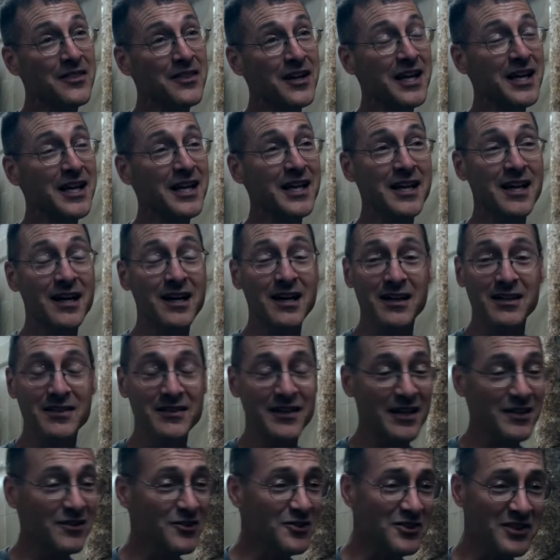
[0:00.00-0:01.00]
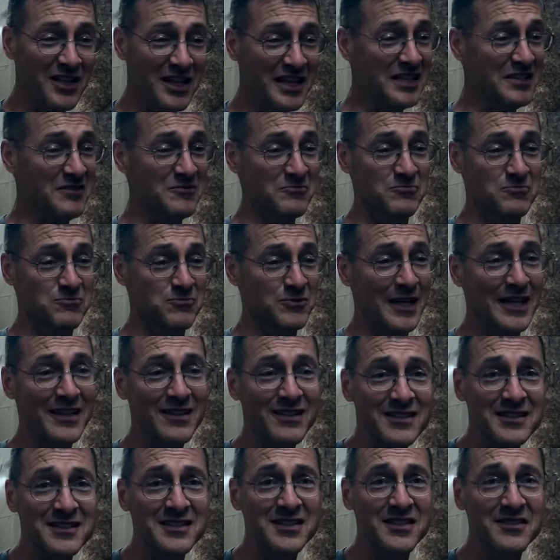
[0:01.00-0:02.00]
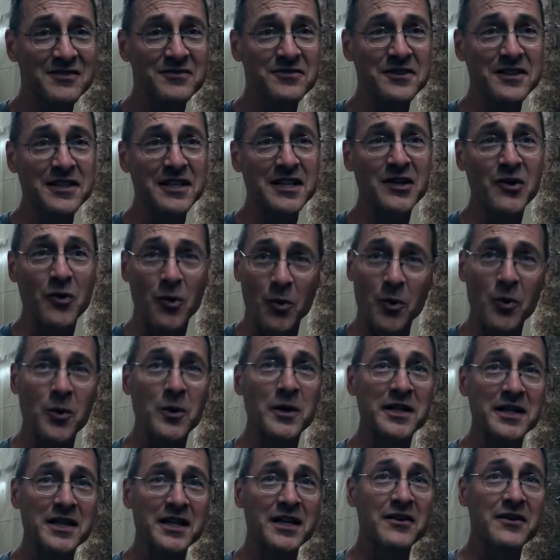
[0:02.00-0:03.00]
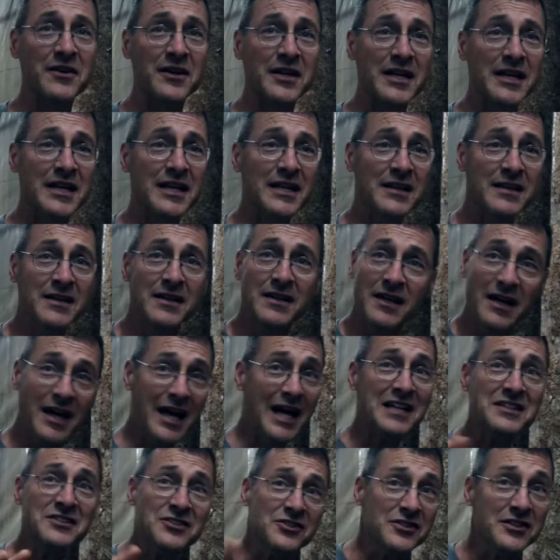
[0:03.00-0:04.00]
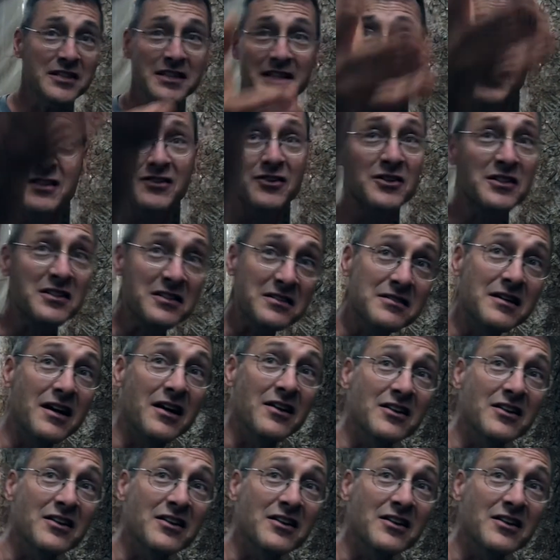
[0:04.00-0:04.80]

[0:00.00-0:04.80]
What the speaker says: They look like a relatively ordinary. Actually, they look a